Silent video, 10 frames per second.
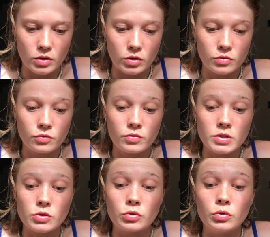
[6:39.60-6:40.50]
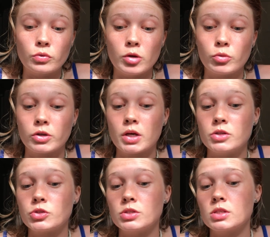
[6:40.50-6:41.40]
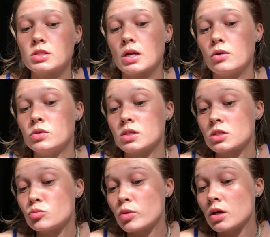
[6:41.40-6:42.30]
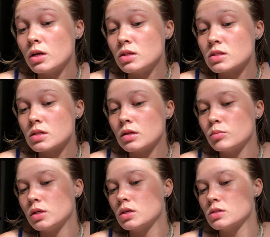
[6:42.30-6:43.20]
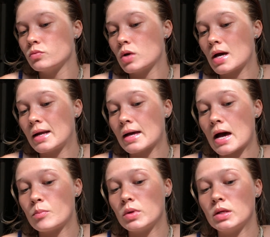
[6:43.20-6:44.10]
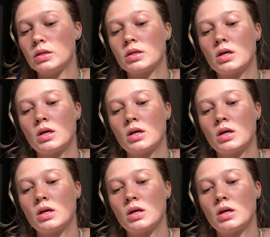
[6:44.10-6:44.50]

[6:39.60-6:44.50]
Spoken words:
the physical repercussions that I was experiencing because of what had happened,